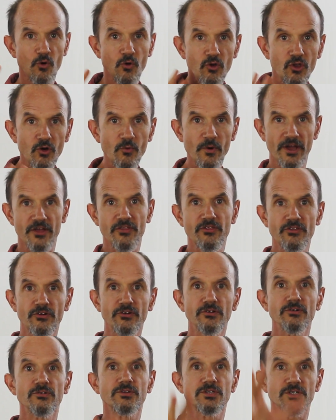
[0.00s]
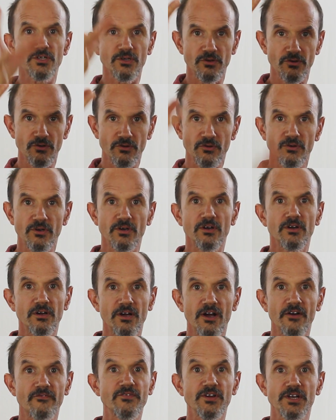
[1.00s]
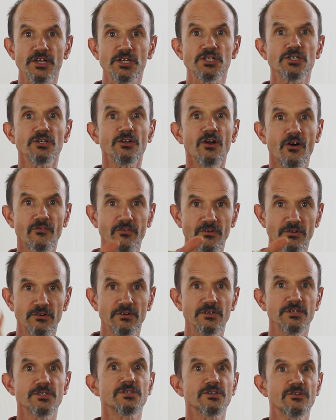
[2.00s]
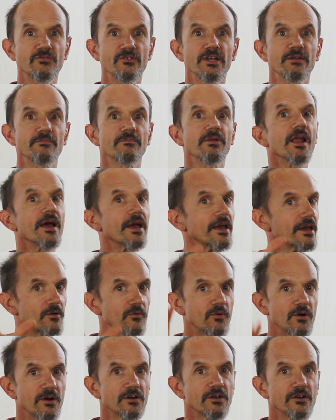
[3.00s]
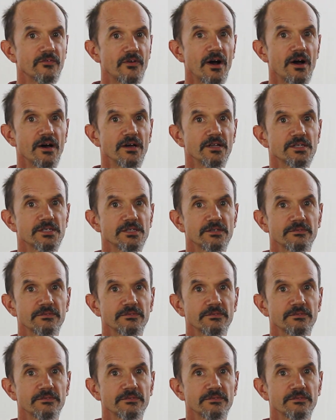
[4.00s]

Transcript: all the way through to a finished novel, a screenplay, a work of art.